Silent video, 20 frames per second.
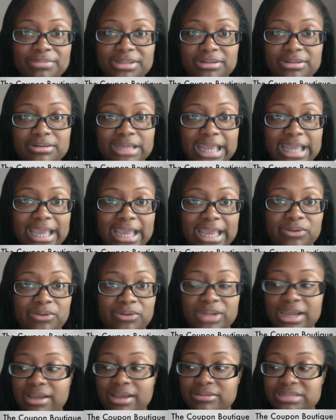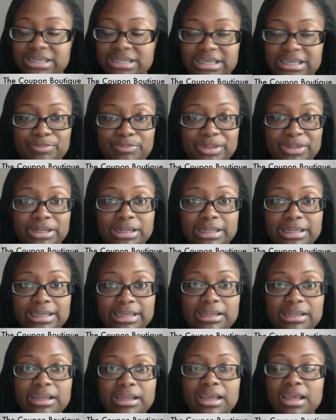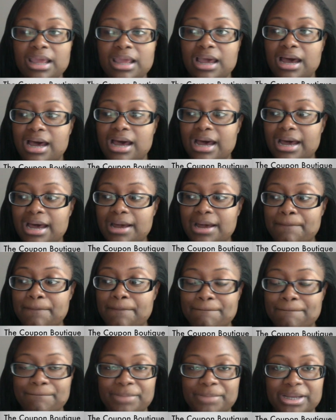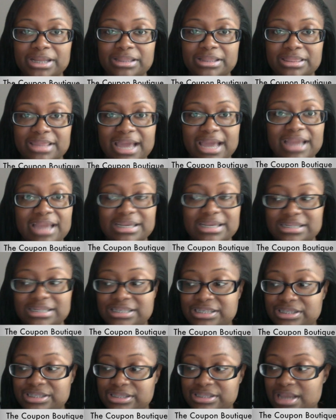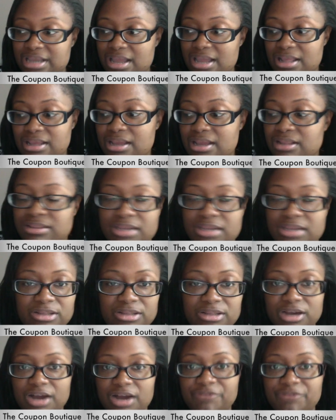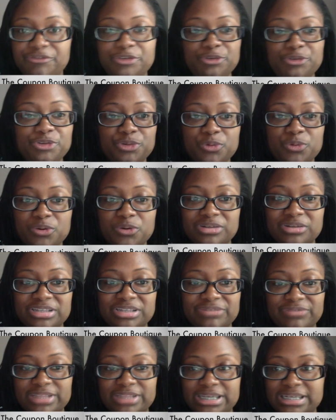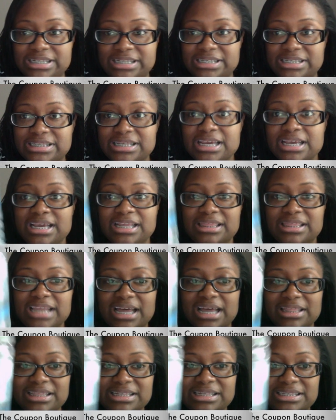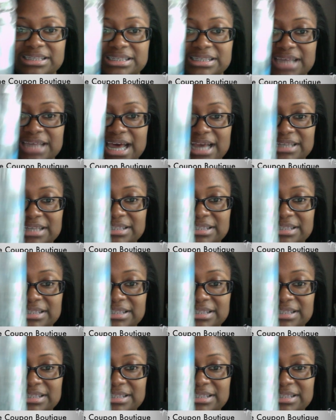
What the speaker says: little handle down to keep it clean. But that can, a few squirts of this. Now this size